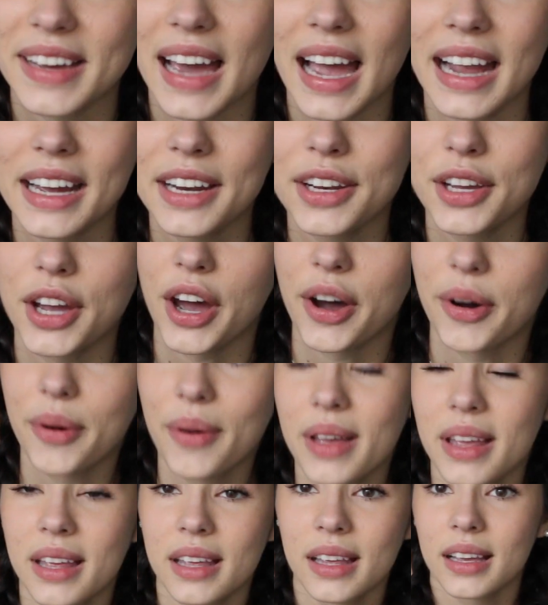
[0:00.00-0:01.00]
I gotta go
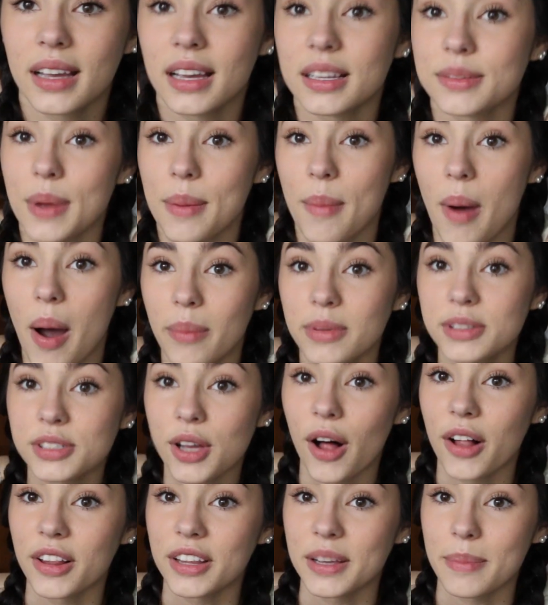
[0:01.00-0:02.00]
because my mom is
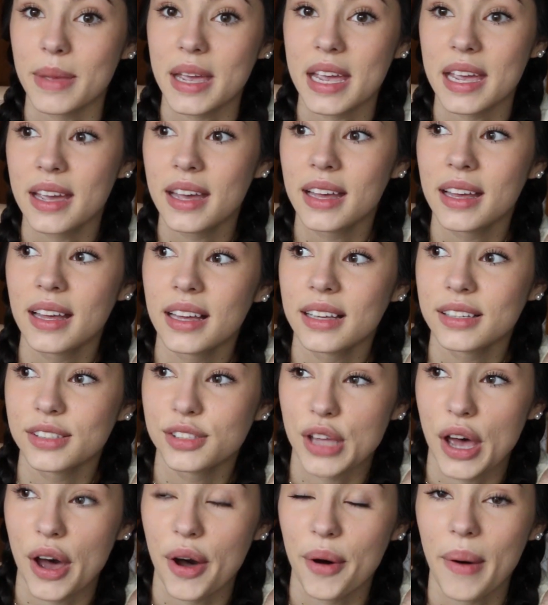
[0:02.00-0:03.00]
calling me.
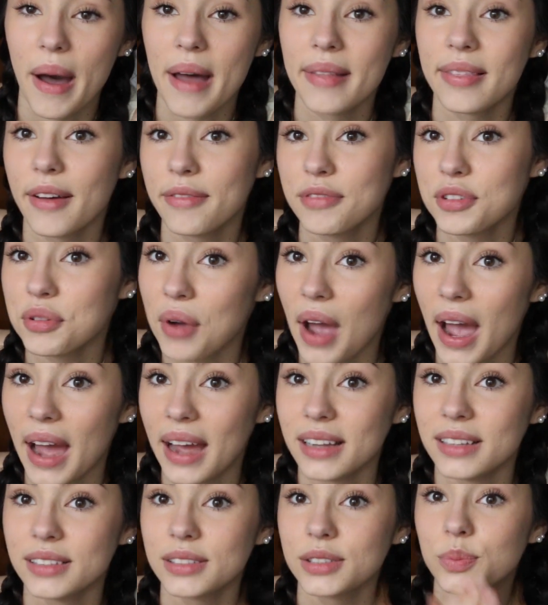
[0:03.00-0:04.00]
So I love you
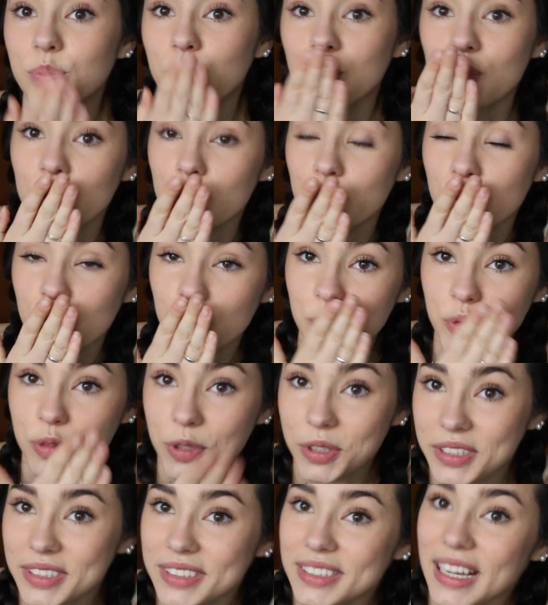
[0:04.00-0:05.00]
guys.
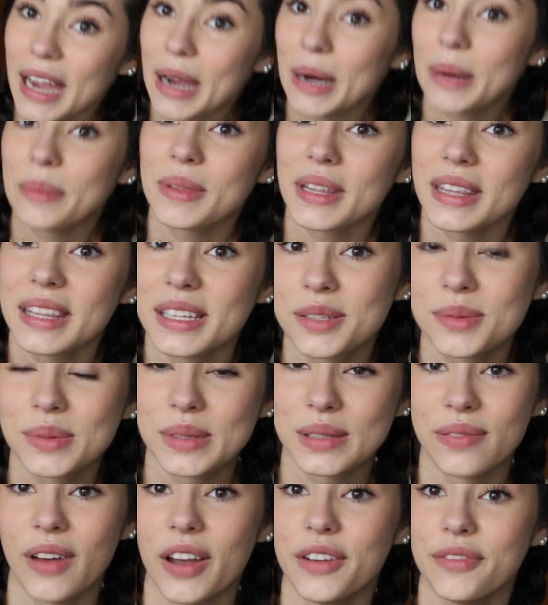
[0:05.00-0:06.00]
I hope that this
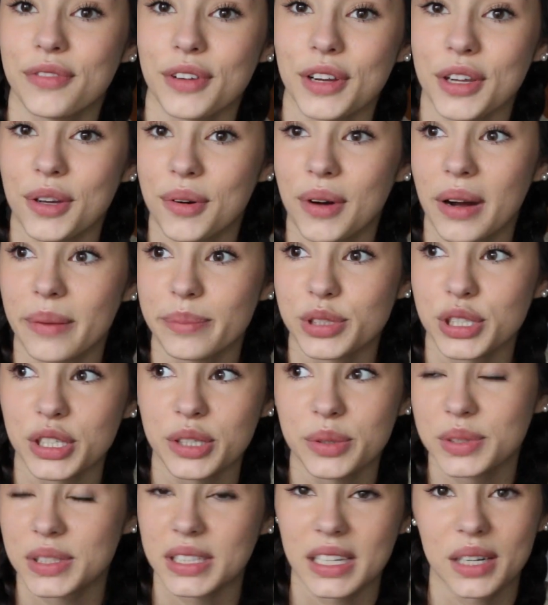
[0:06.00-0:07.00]
was fun for you. I'm sure
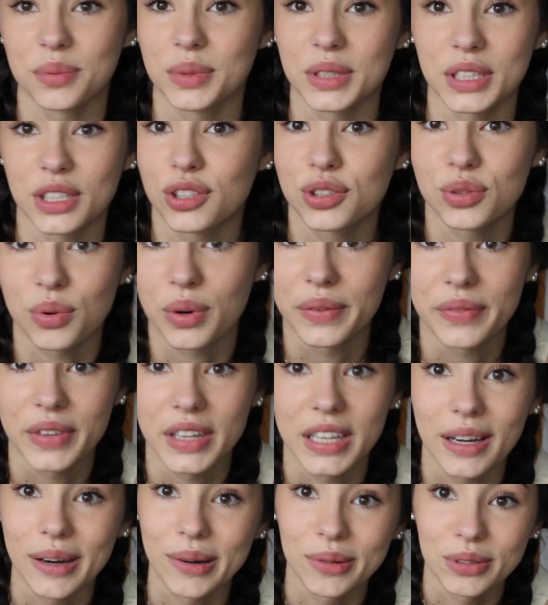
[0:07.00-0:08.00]
it was like a really short
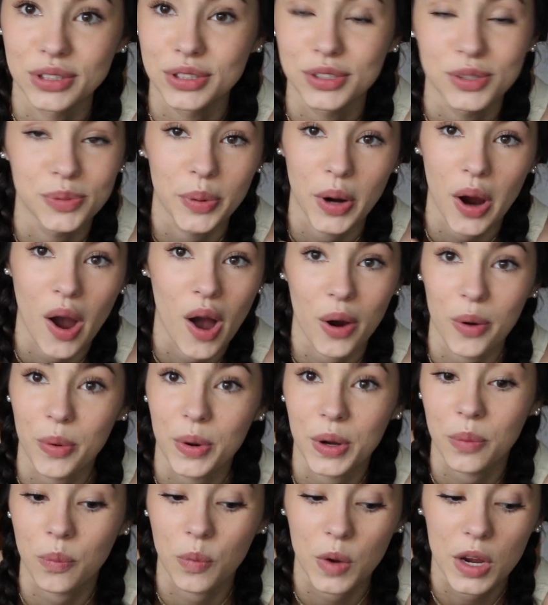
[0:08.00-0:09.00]
video and super
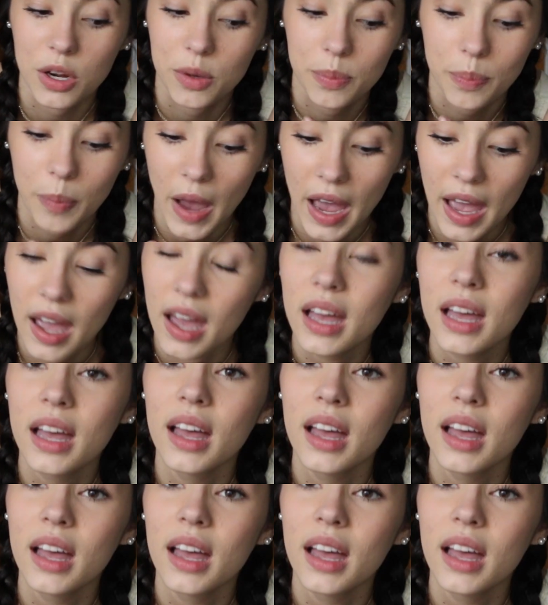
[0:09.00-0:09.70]
awkward and weird, but